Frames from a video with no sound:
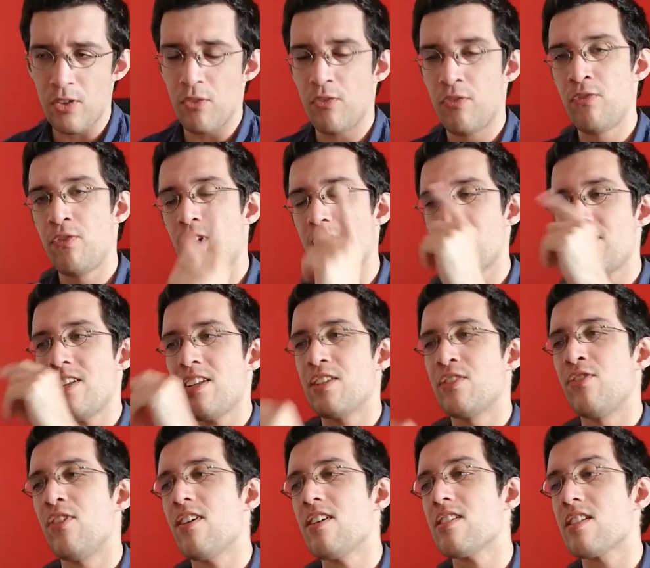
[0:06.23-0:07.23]
First things
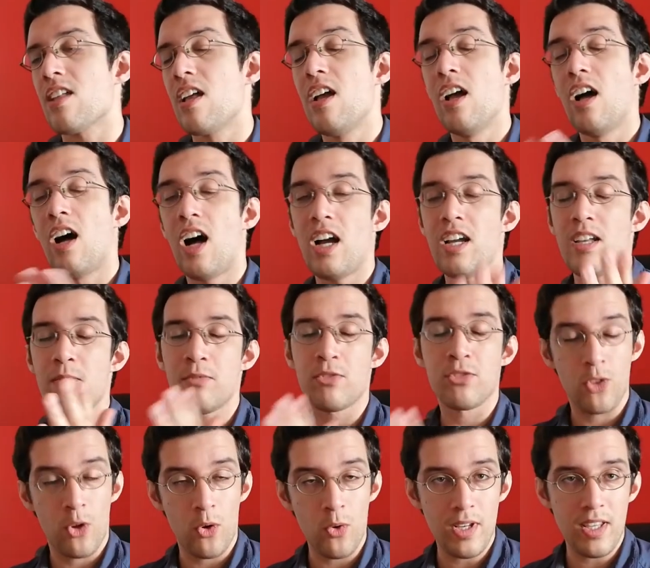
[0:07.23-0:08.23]
first, I am
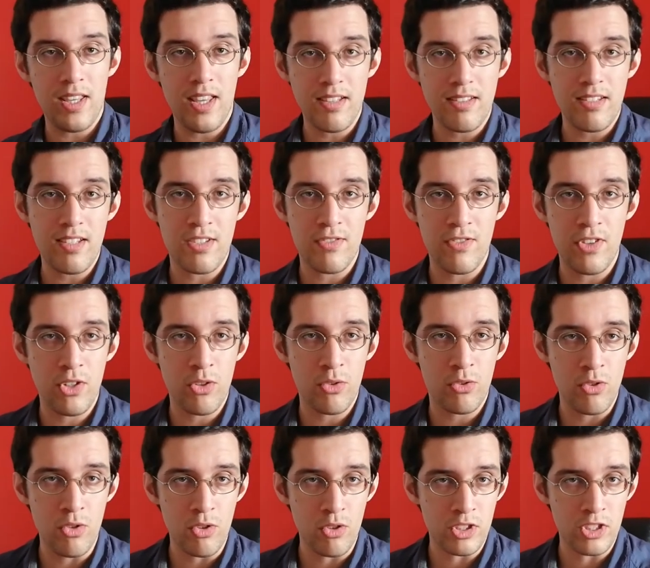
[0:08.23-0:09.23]
sorry that this video
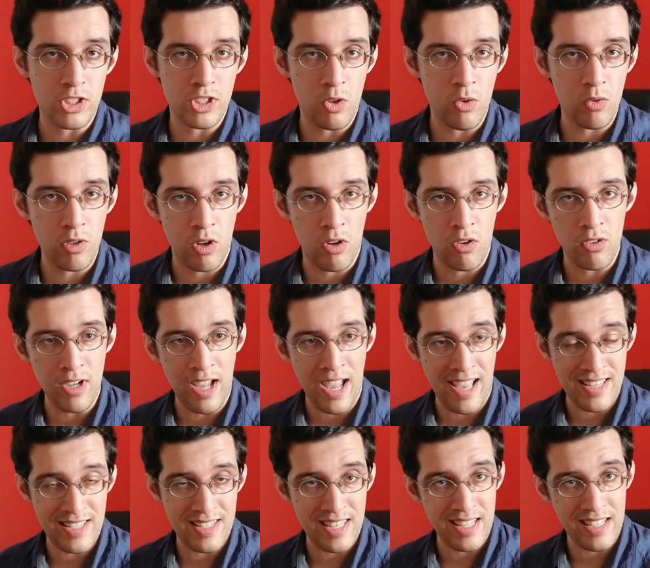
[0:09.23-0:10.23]
took so long
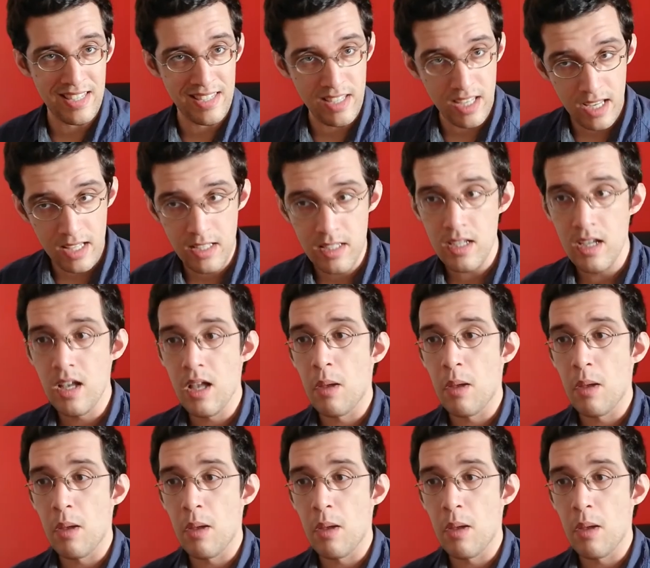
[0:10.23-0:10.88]
as it did,